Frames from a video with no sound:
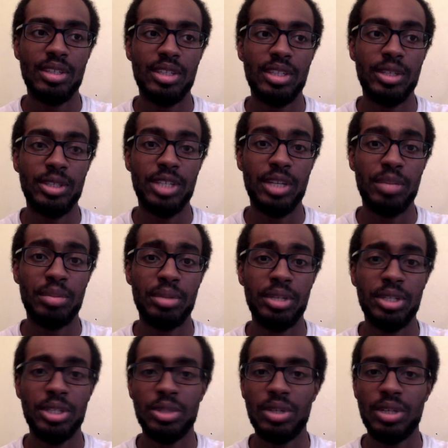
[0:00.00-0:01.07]
There's a
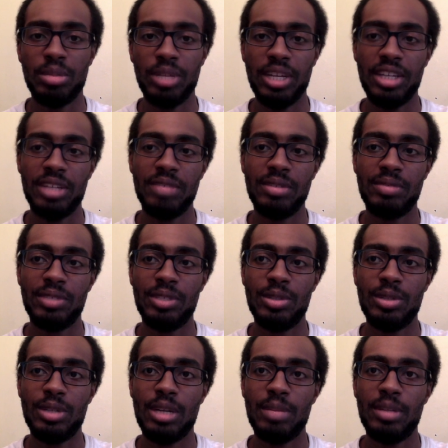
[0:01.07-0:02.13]
Prehistoric Planet
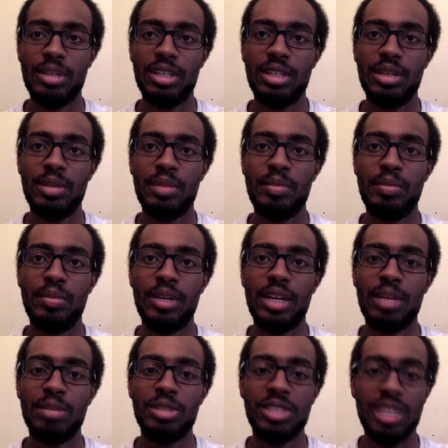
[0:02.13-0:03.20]
review coming, but
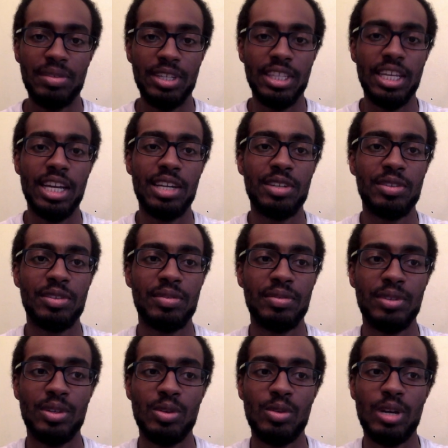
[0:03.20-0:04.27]
I'm saving that
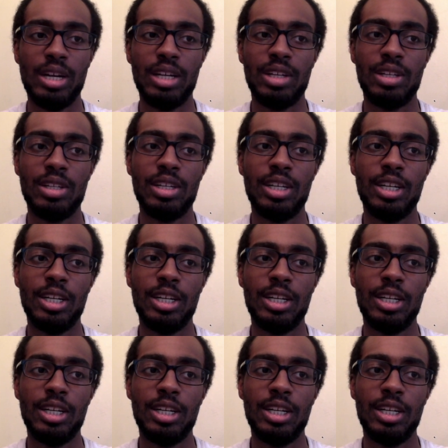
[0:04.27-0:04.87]
for a while.